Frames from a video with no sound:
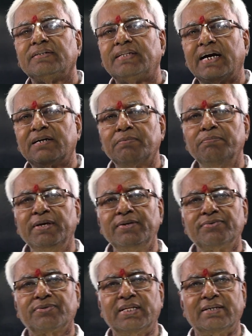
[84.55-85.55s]
That
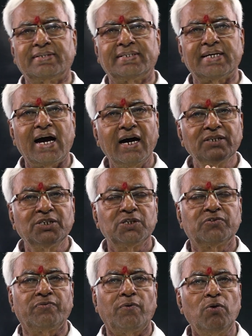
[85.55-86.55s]
means the charge
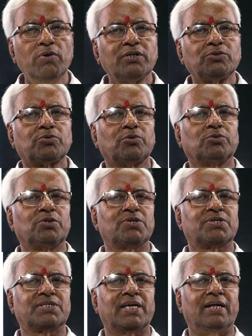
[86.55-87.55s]
is flowing through
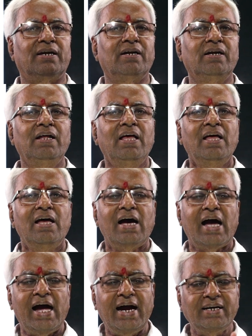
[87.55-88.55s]
this cell,
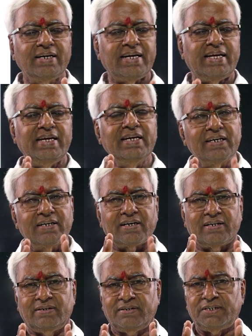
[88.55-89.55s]
and here,
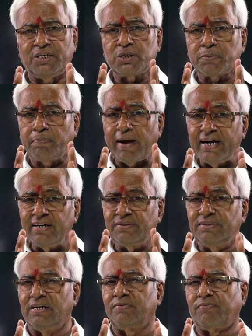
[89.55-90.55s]
despite
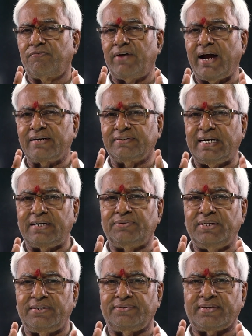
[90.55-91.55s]
the fact
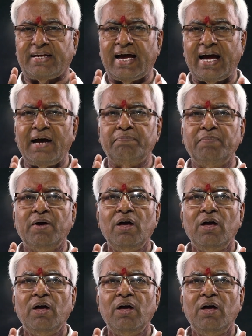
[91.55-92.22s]
that there is gap